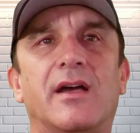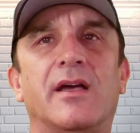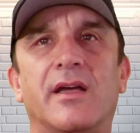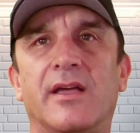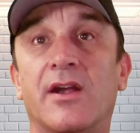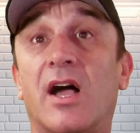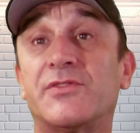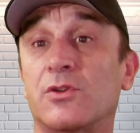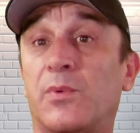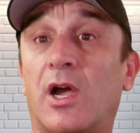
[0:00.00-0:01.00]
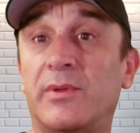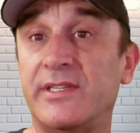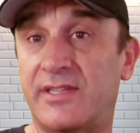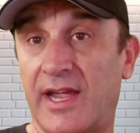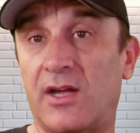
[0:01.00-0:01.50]
uh, an officer
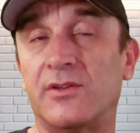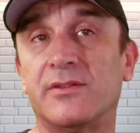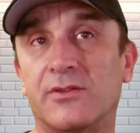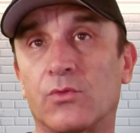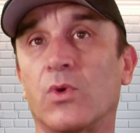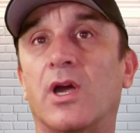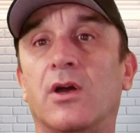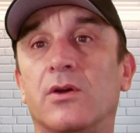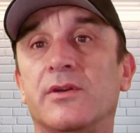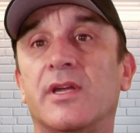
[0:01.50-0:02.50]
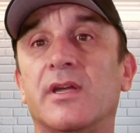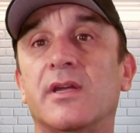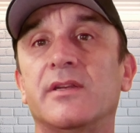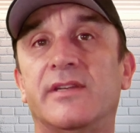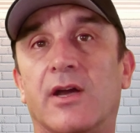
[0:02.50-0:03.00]
probably down the road
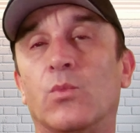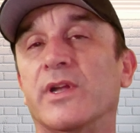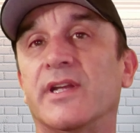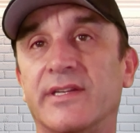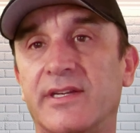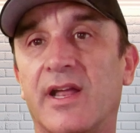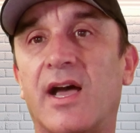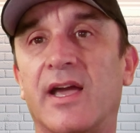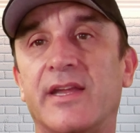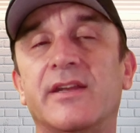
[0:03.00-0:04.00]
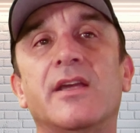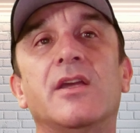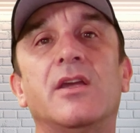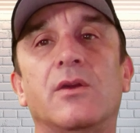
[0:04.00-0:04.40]
down 199